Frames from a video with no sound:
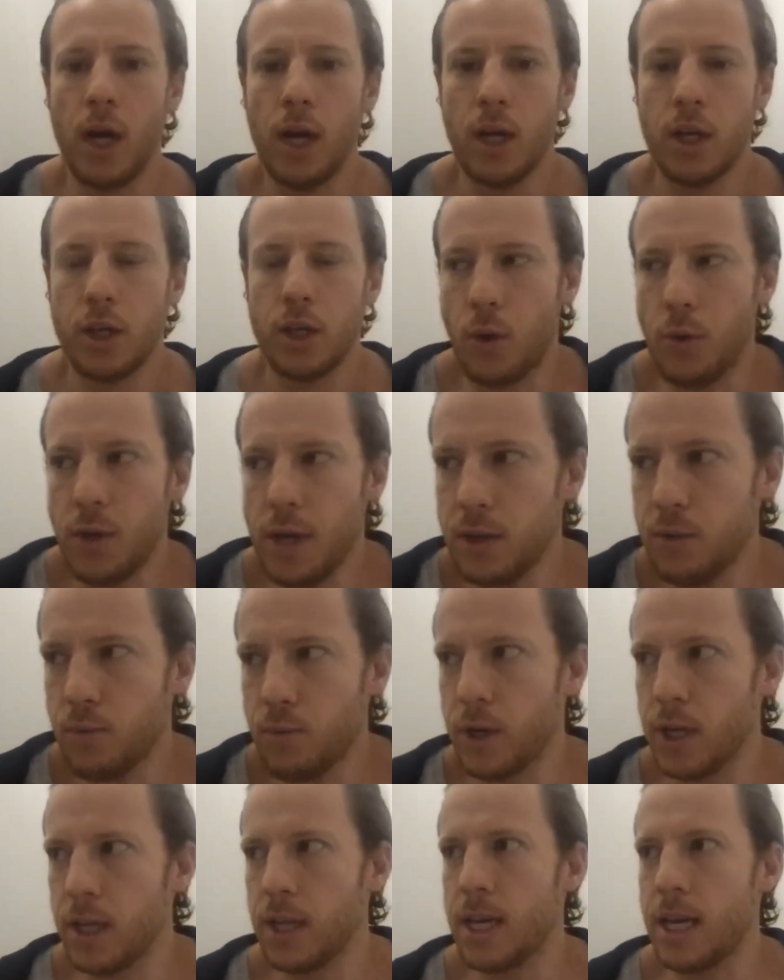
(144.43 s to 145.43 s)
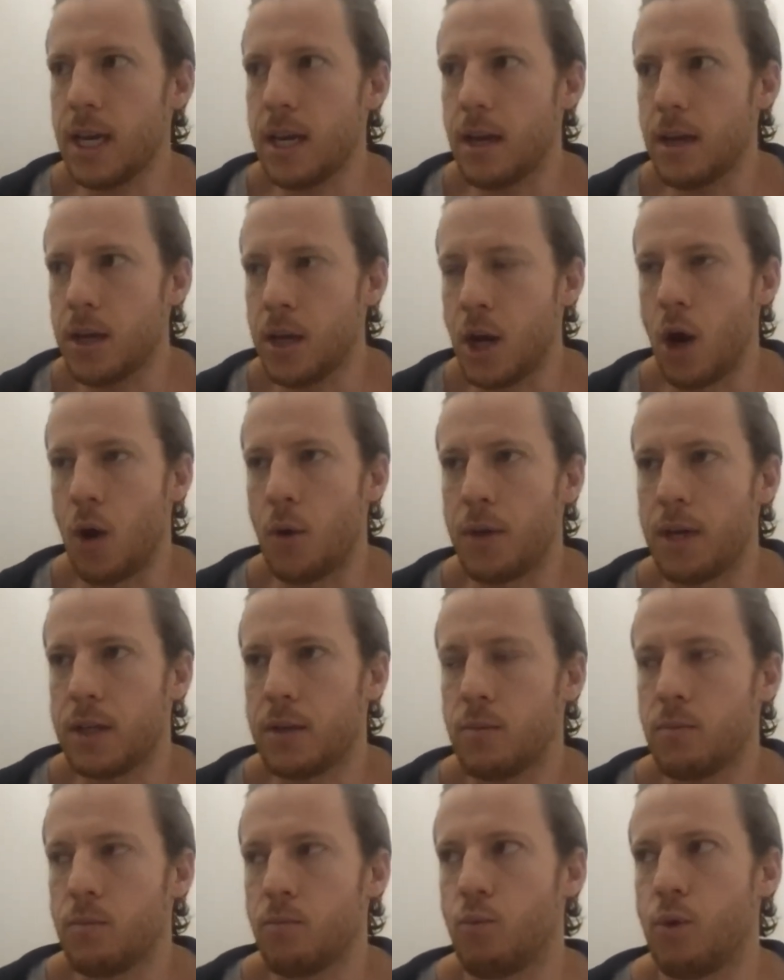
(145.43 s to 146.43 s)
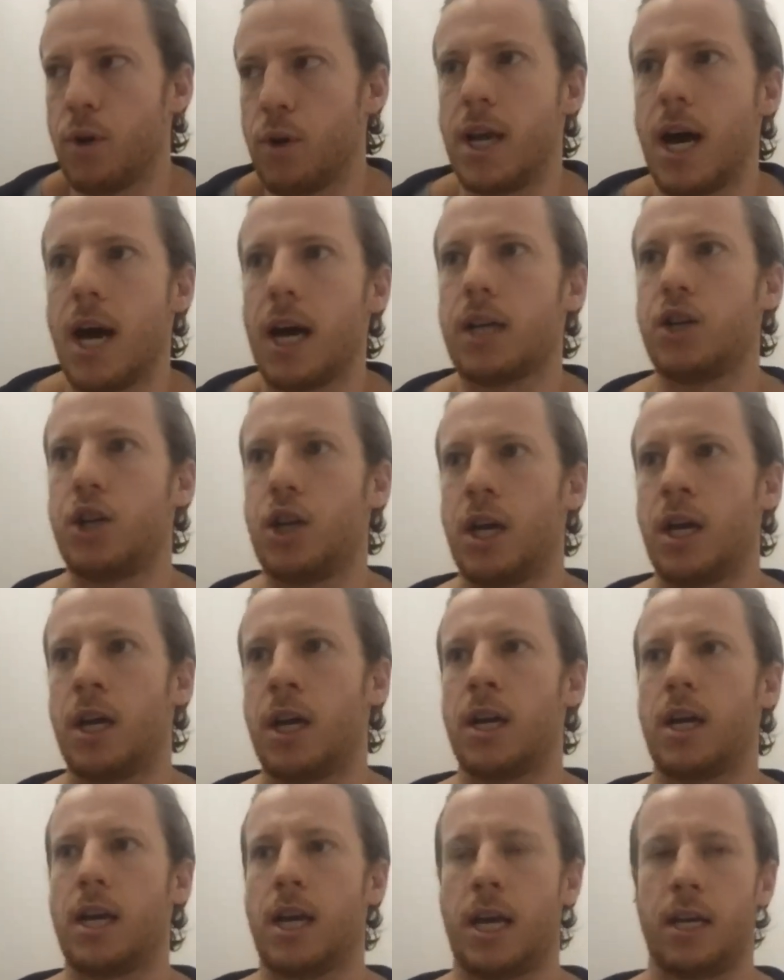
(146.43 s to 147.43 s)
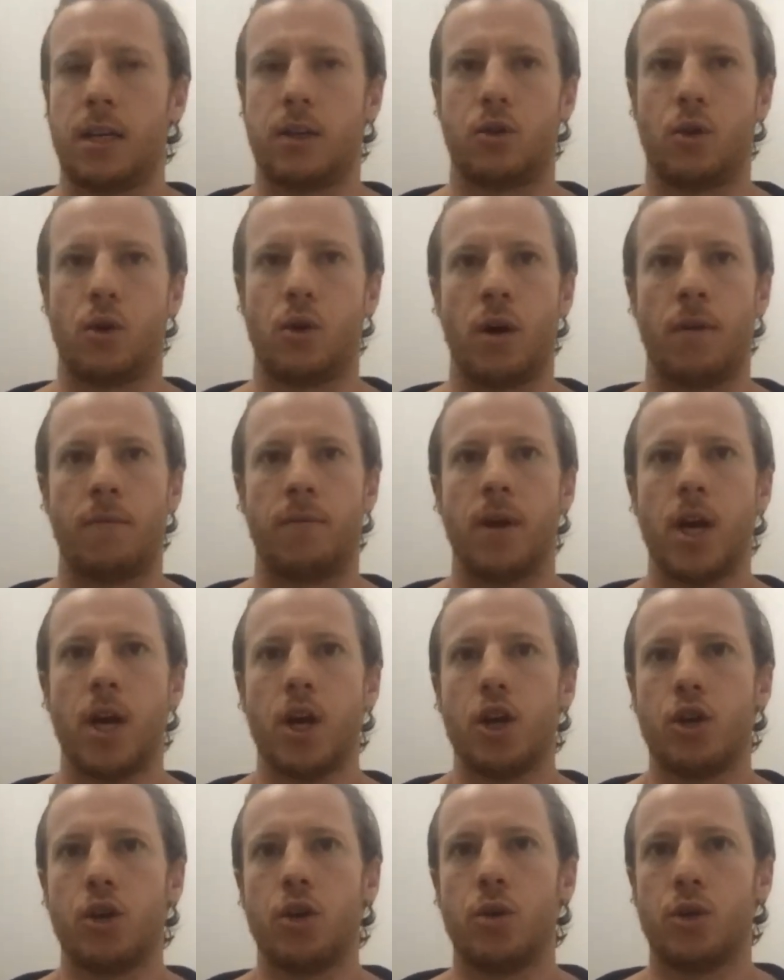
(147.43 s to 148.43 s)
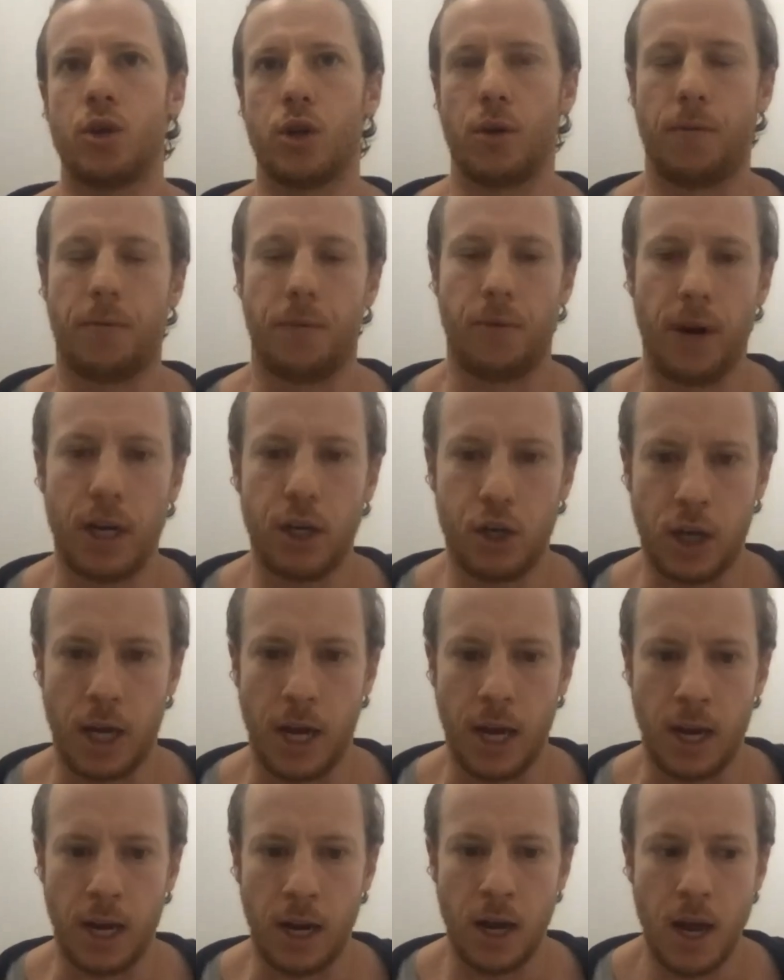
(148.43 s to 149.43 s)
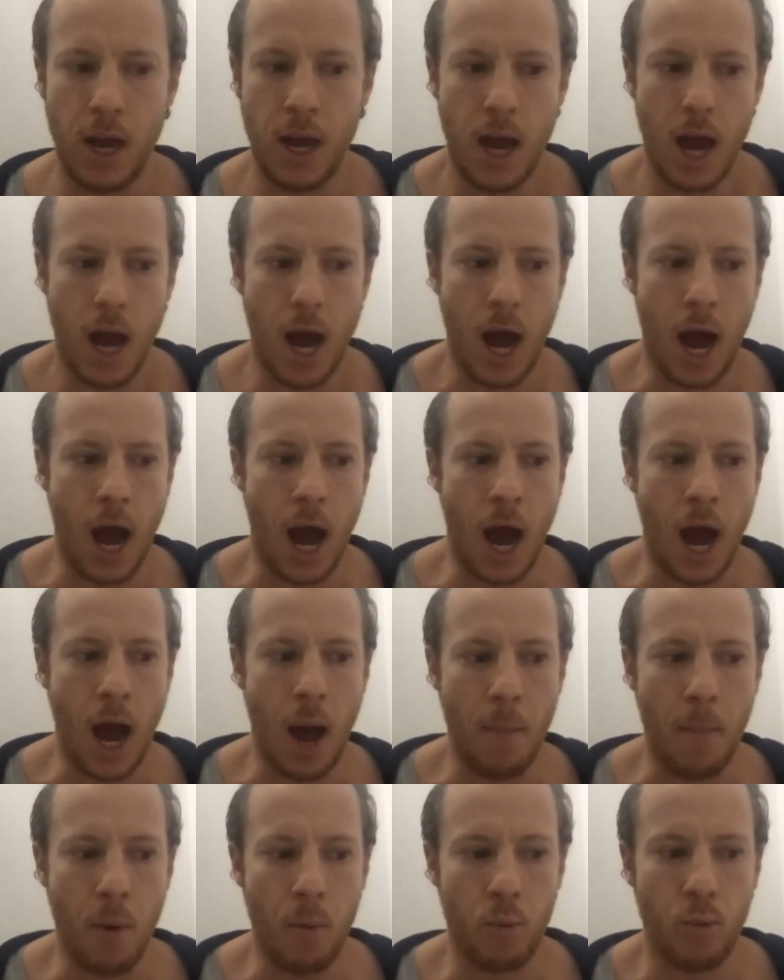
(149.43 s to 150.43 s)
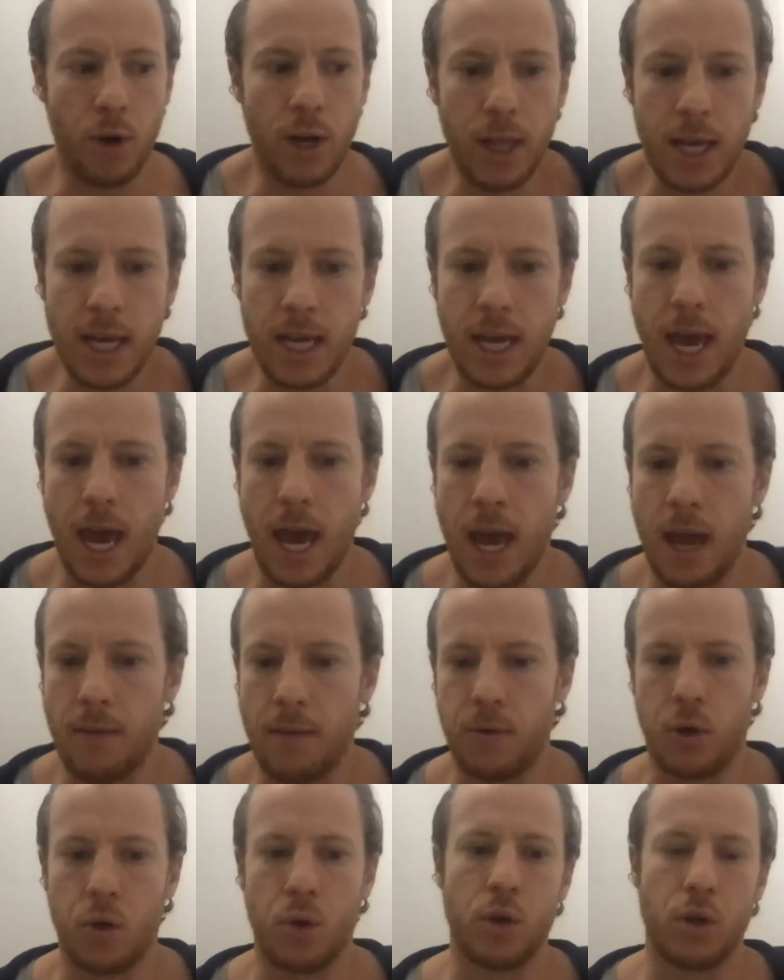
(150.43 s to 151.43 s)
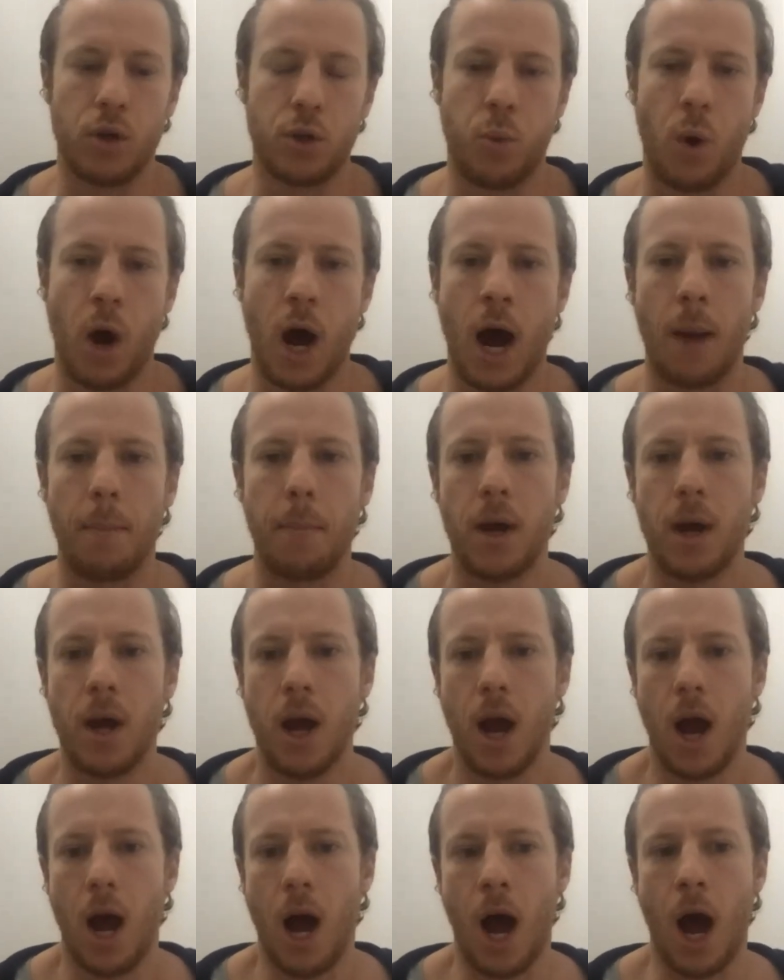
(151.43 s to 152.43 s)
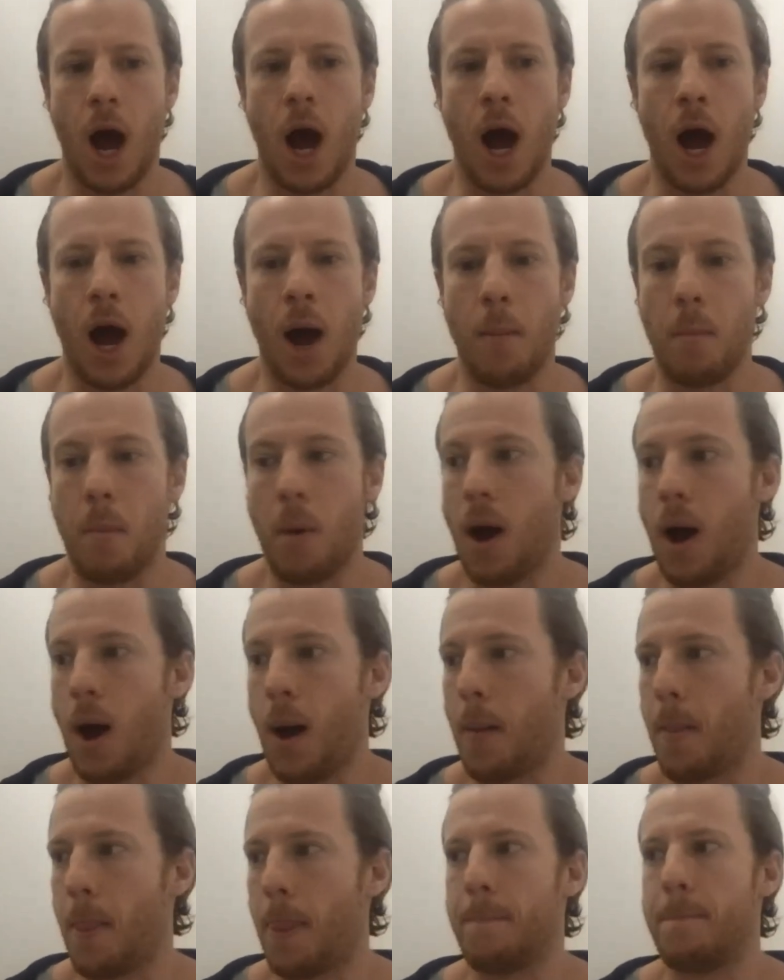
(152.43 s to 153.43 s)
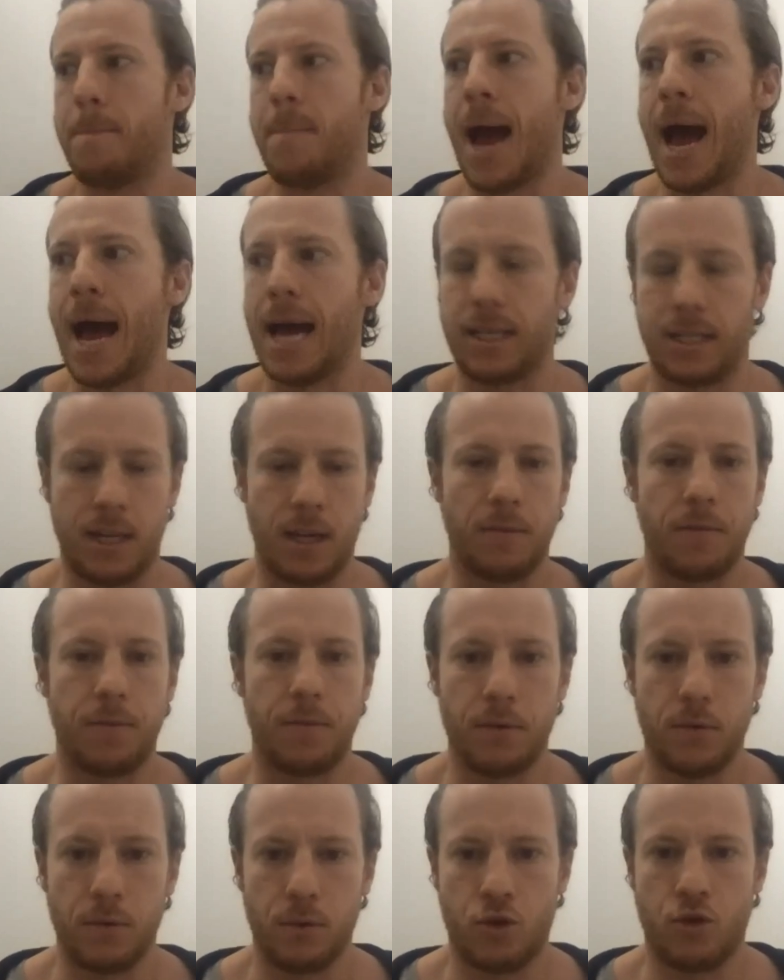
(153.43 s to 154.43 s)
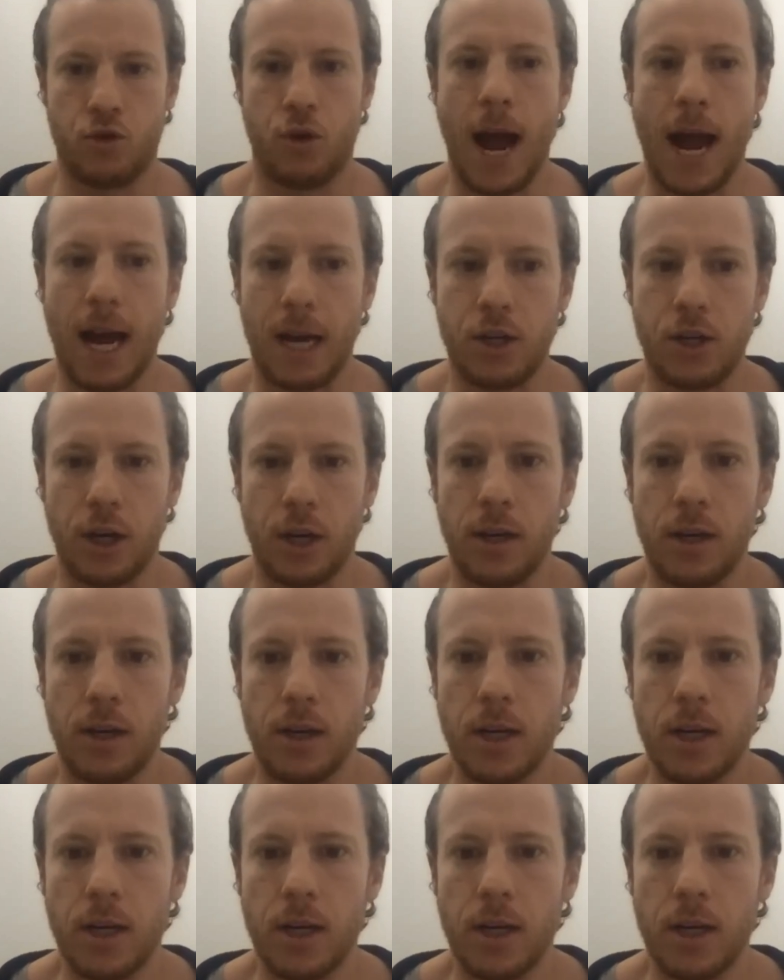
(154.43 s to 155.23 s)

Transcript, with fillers: So this really, you know, this reduction in sort of user friction um, really gave Uniswap um, massive traction.